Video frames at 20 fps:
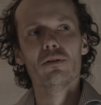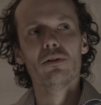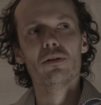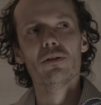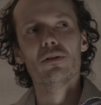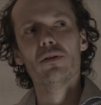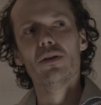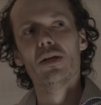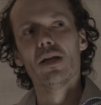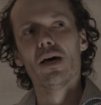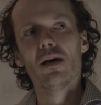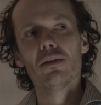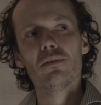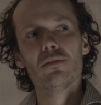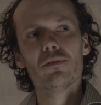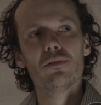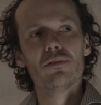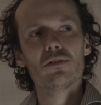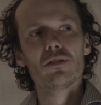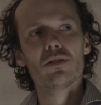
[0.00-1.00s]

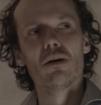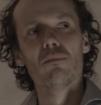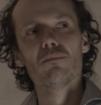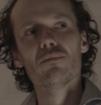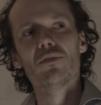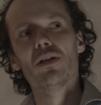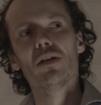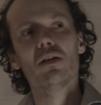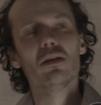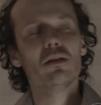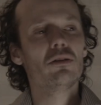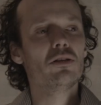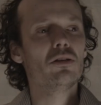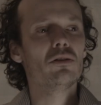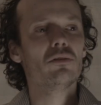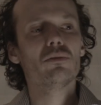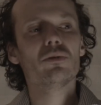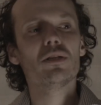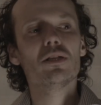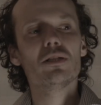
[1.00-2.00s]
not something
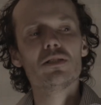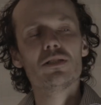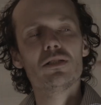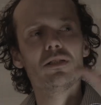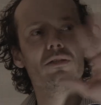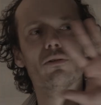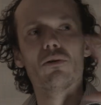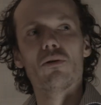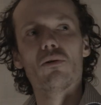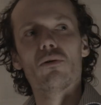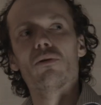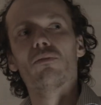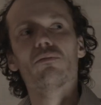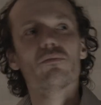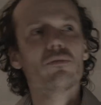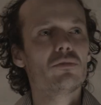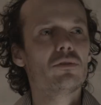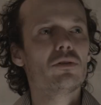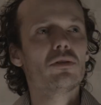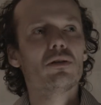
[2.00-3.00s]
he's your
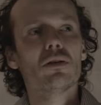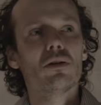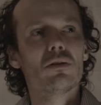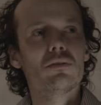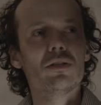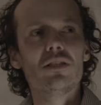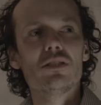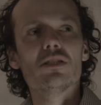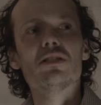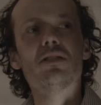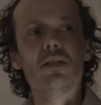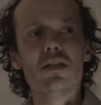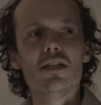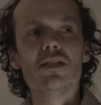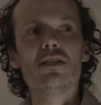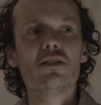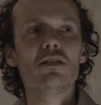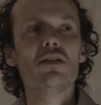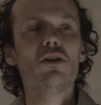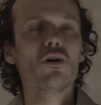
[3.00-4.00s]

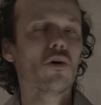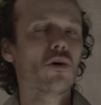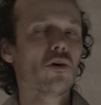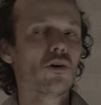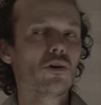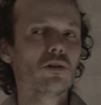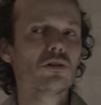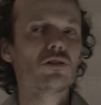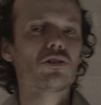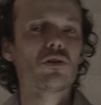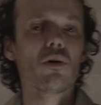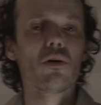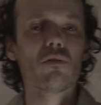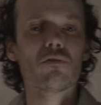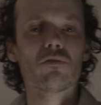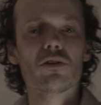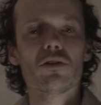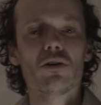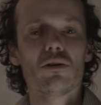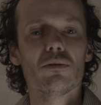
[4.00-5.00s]
he's the hurdle to
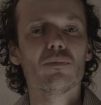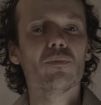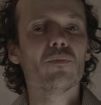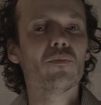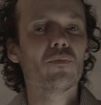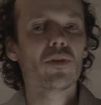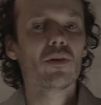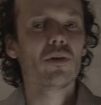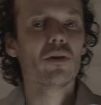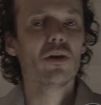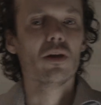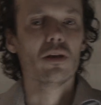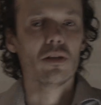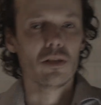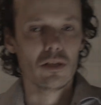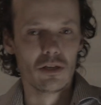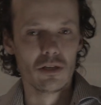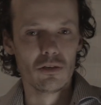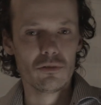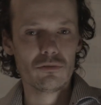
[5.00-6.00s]
overcome,
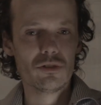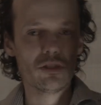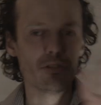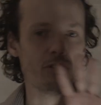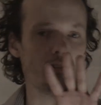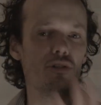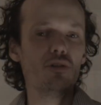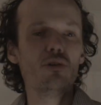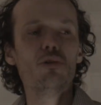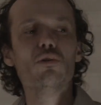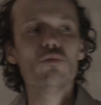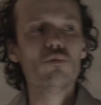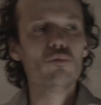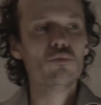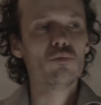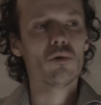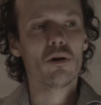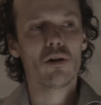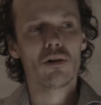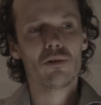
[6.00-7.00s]
to do
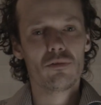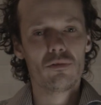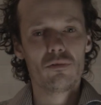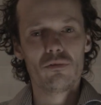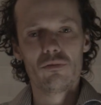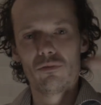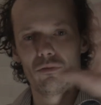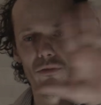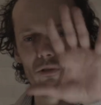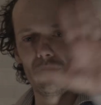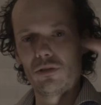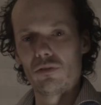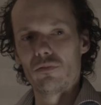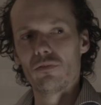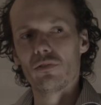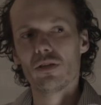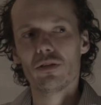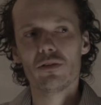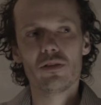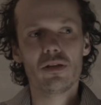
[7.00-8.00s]
what
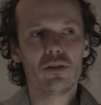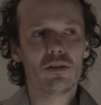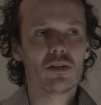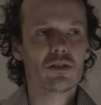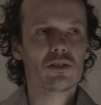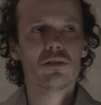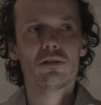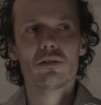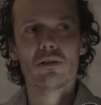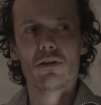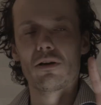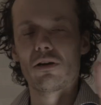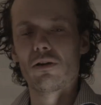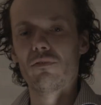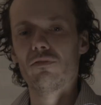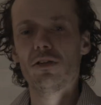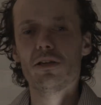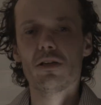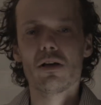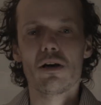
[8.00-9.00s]
the thing that
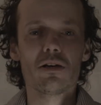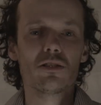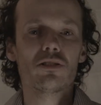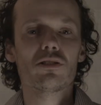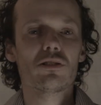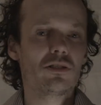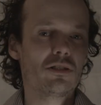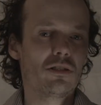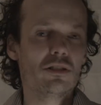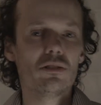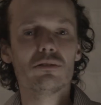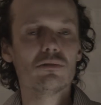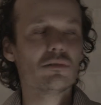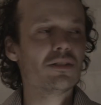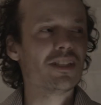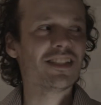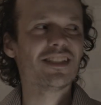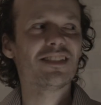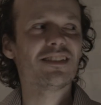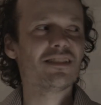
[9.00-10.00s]
Harvey asks
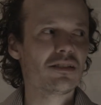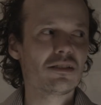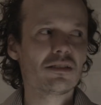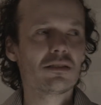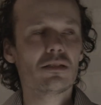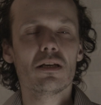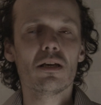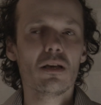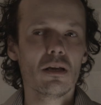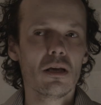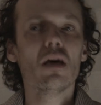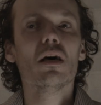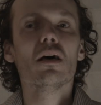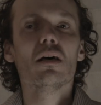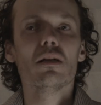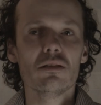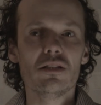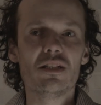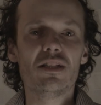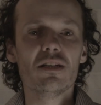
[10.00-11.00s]
you is
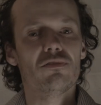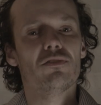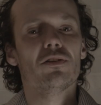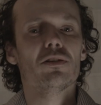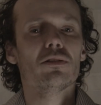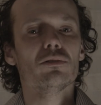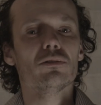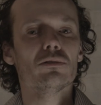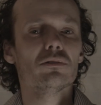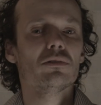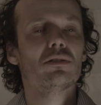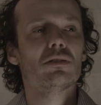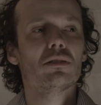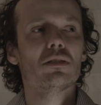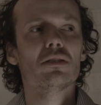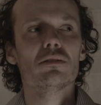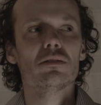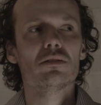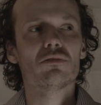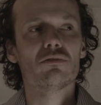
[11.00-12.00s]
difficult.
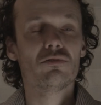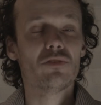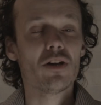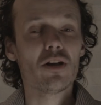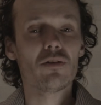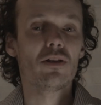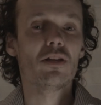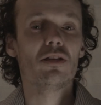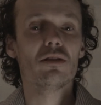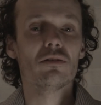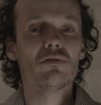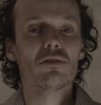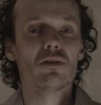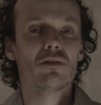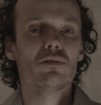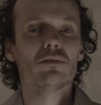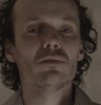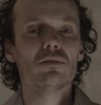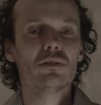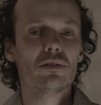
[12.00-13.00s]
It's very
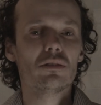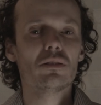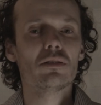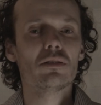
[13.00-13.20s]
difficult,